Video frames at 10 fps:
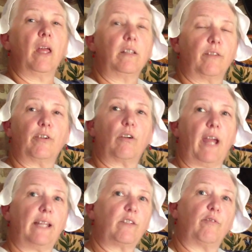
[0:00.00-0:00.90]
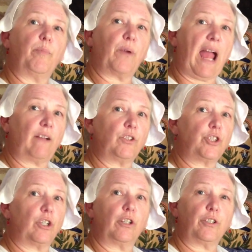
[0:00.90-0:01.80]
different grades of brown
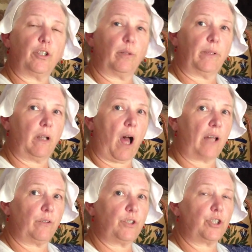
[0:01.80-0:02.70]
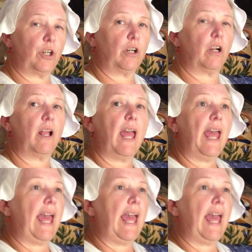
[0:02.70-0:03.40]
sugar, turbinado sugar,